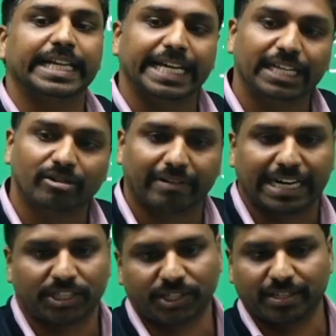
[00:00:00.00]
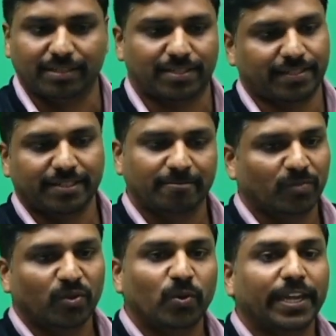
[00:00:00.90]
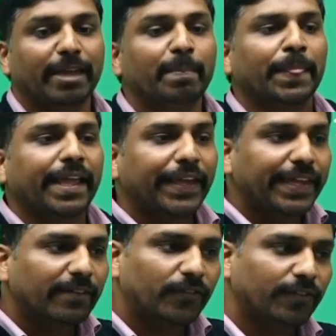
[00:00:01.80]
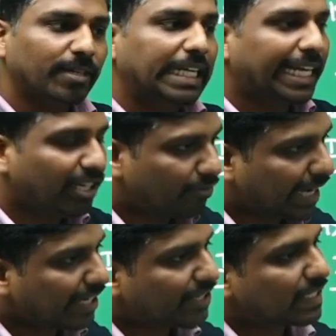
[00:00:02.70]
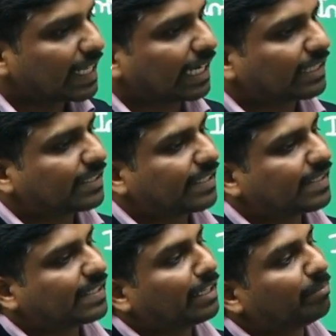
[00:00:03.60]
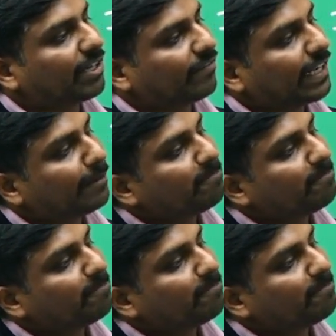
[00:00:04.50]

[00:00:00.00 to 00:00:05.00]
interactions. Okay, if interactions are existing between